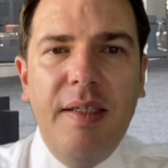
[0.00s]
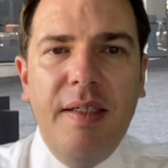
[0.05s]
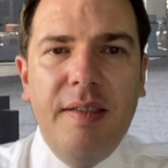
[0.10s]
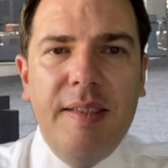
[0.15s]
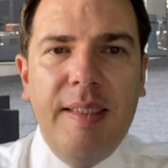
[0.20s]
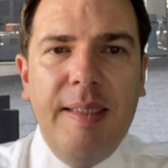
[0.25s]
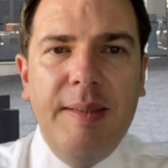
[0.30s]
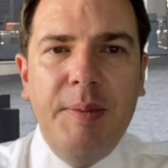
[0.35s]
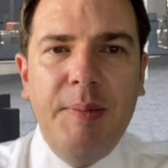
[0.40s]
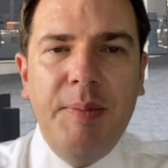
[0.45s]

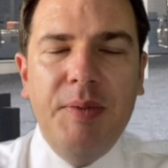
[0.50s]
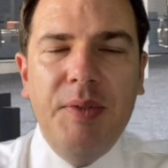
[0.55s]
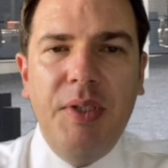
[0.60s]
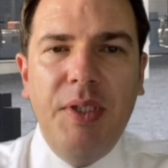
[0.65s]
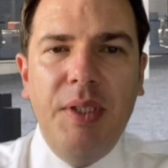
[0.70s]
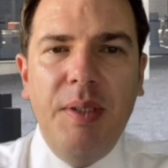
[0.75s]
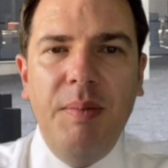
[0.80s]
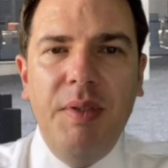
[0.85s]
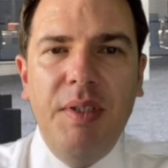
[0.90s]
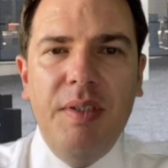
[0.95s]
acceptable to the
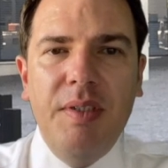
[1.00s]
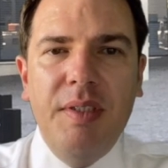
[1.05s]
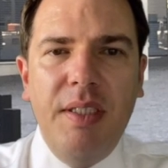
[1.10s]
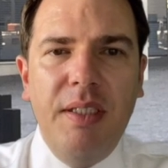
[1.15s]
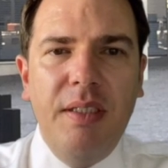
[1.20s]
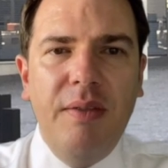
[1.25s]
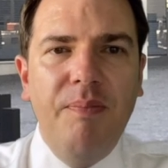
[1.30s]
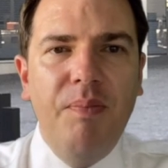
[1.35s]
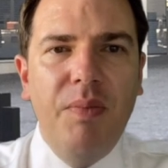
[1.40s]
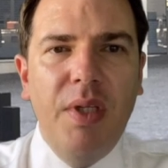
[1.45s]

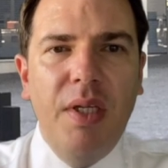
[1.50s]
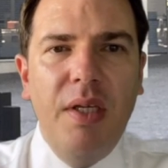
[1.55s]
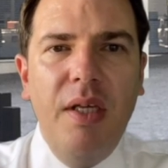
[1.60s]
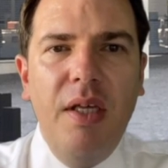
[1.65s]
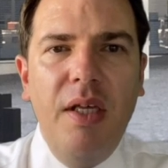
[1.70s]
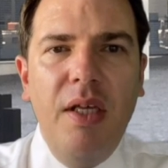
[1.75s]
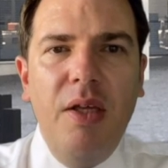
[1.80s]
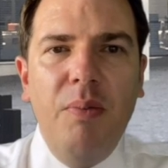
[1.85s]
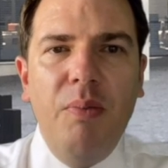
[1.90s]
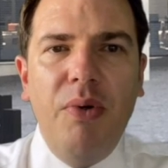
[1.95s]
community,
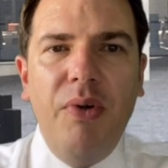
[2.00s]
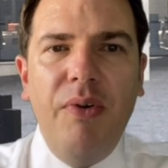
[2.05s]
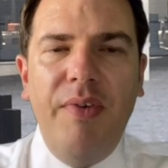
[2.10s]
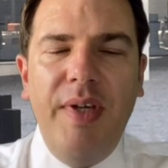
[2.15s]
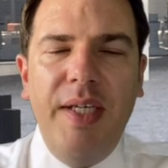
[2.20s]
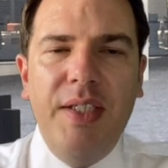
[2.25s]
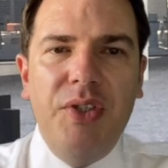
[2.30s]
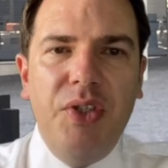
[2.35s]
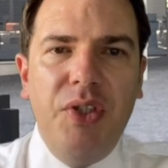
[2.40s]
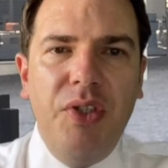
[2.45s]

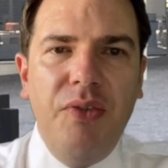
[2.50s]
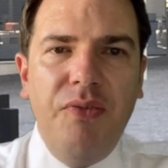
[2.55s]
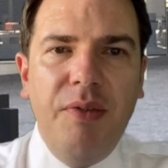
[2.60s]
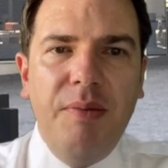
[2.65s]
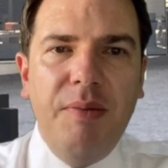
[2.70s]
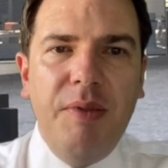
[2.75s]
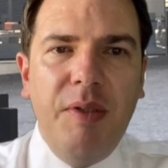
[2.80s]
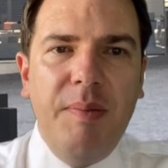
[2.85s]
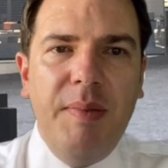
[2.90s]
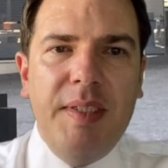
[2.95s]
prevent you from
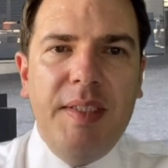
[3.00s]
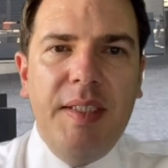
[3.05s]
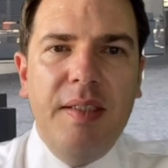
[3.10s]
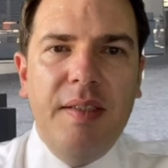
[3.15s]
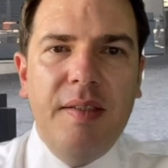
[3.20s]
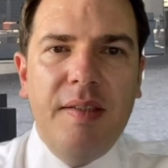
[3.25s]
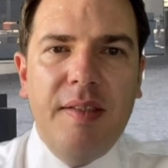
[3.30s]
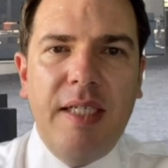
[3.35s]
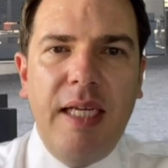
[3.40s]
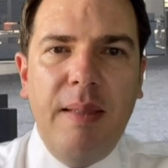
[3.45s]
committing the
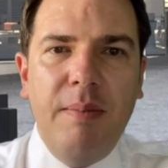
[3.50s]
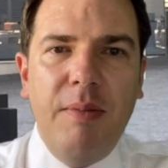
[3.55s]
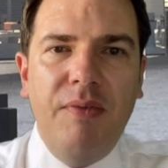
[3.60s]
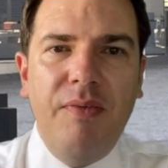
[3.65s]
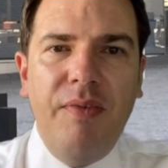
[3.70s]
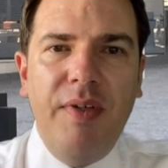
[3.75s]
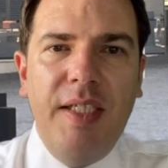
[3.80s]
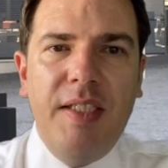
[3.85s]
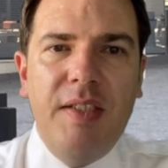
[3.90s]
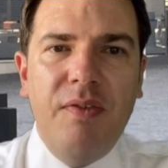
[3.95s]
same
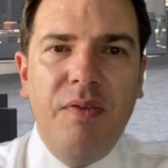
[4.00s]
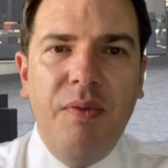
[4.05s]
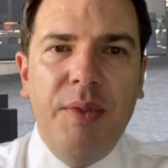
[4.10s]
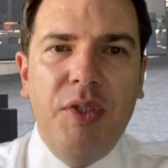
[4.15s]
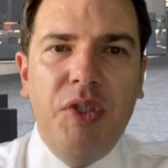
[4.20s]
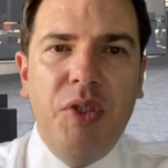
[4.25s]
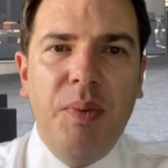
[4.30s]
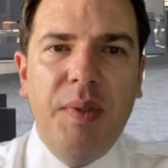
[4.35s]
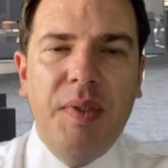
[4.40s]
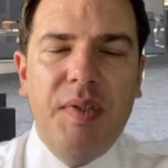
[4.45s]
offence for
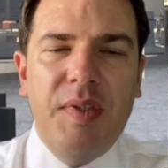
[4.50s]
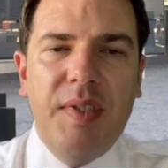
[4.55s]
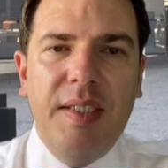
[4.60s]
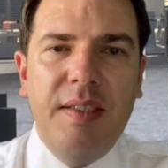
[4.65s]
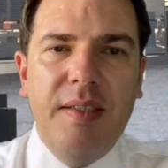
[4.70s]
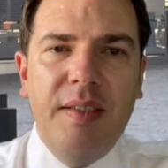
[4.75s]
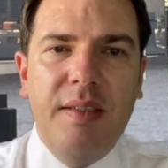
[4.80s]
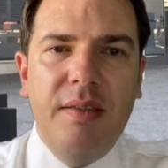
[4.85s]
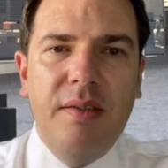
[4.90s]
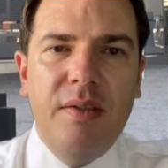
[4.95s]
which you were
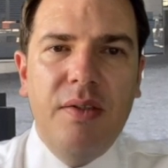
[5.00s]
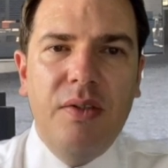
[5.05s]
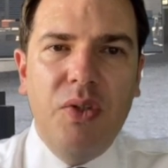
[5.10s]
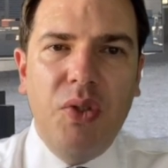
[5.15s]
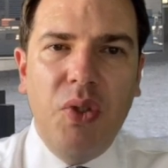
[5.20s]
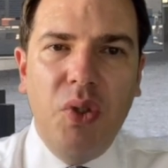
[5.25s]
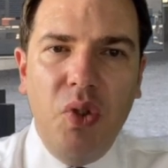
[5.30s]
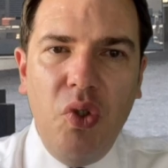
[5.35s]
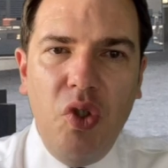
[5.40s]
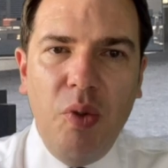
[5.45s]
sentenced
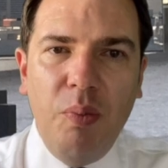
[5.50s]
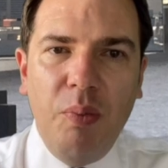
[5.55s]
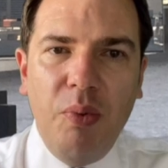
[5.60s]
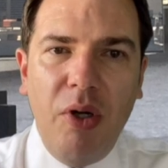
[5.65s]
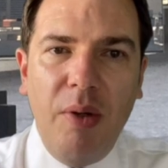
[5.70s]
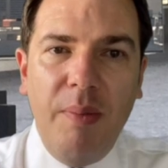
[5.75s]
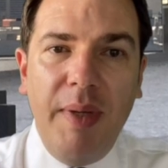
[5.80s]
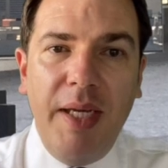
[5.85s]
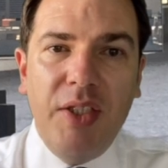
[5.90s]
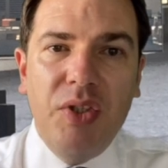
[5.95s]
to the
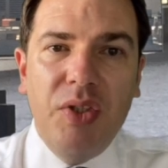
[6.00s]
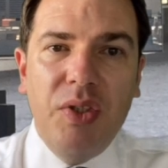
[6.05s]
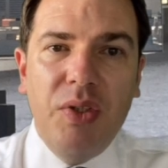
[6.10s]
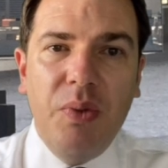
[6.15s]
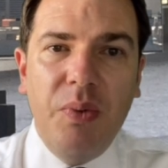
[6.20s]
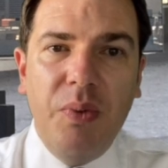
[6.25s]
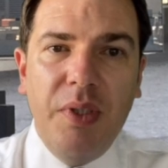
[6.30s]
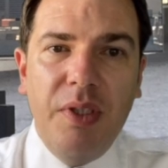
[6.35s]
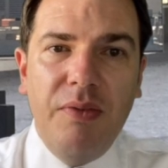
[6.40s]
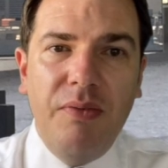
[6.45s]
probation
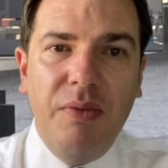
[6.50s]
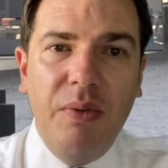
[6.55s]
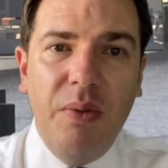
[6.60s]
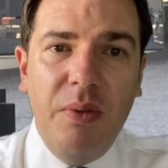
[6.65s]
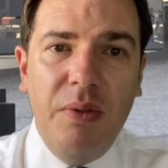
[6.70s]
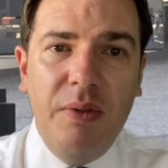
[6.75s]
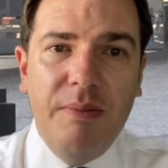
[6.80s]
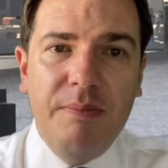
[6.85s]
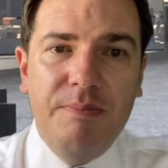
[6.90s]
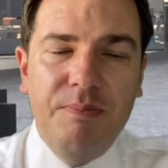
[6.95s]
order for,
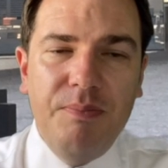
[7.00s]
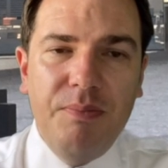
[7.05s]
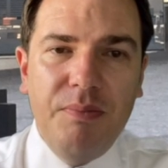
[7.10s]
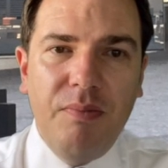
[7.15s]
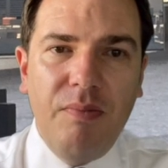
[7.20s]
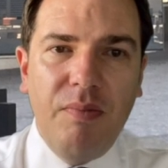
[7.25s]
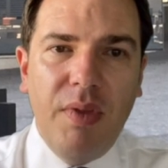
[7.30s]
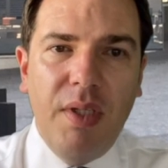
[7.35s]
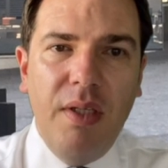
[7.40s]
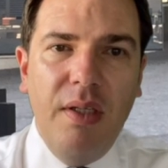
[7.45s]

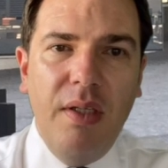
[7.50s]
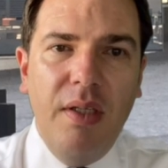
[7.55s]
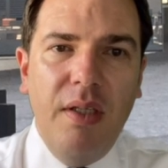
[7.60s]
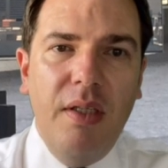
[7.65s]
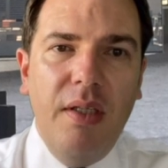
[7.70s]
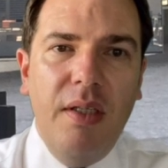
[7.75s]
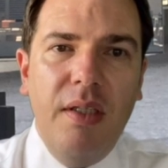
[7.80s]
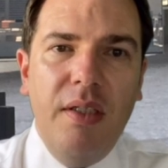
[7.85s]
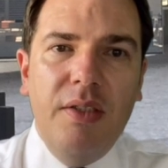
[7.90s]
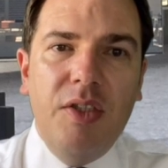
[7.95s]

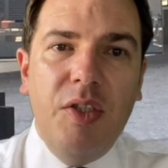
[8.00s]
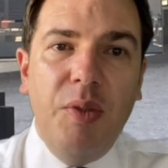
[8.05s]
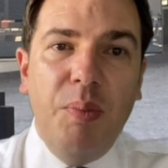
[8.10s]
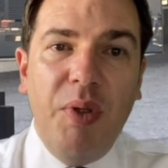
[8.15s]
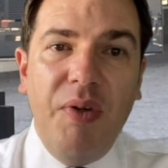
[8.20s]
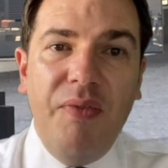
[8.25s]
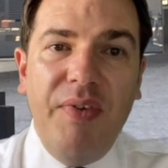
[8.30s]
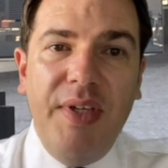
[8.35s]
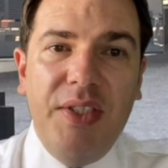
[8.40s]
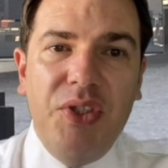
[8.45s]
to
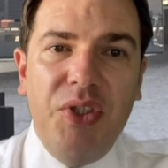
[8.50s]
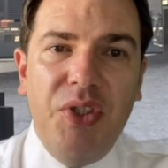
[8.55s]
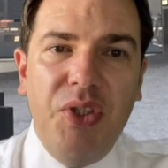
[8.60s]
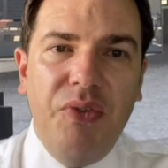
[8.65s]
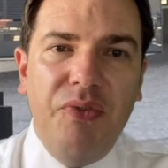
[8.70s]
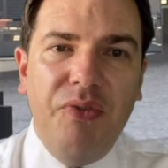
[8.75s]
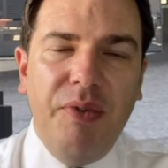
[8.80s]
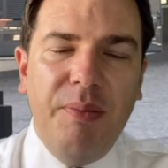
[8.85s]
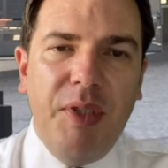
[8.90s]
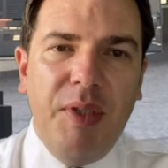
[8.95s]
prevent you
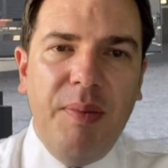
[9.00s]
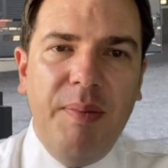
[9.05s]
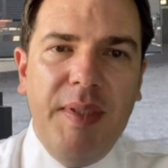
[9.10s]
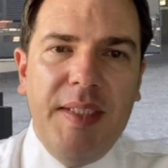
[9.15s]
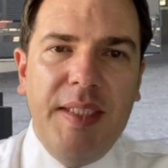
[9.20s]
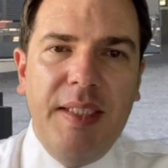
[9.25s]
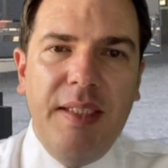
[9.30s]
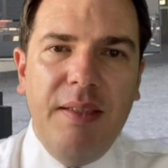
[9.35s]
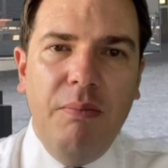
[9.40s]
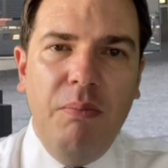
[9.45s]
from
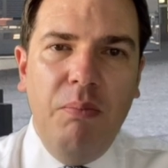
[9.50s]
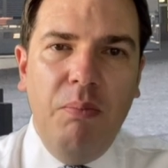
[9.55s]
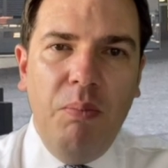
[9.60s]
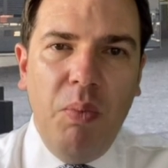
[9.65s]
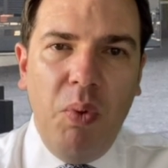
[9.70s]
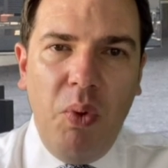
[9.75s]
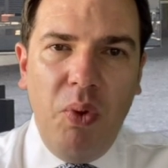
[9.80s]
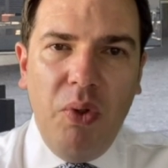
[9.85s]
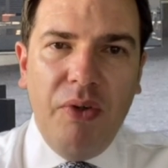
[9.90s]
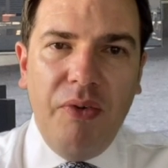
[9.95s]
committing
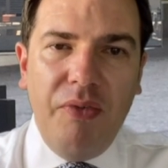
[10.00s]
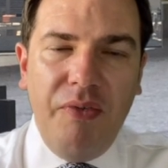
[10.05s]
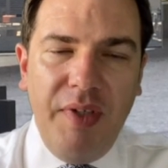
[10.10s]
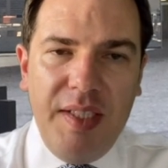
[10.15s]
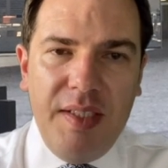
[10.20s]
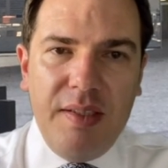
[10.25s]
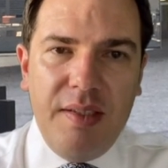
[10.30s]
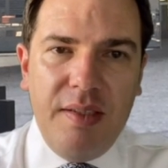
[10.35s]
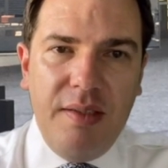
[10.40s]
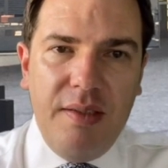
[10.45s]
more
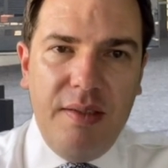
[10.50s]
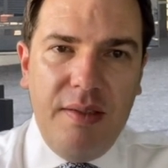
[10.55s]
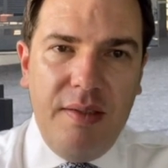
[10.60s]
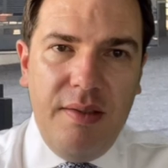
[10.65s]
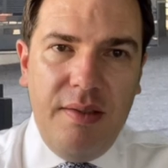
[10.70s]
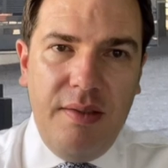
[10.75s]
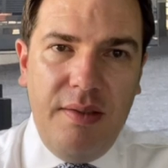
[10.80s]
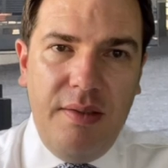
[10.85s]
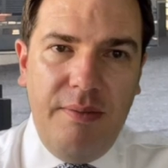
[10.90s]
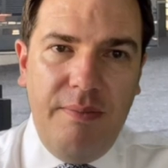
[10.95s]

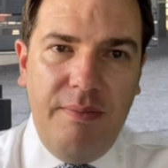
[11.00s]
offences.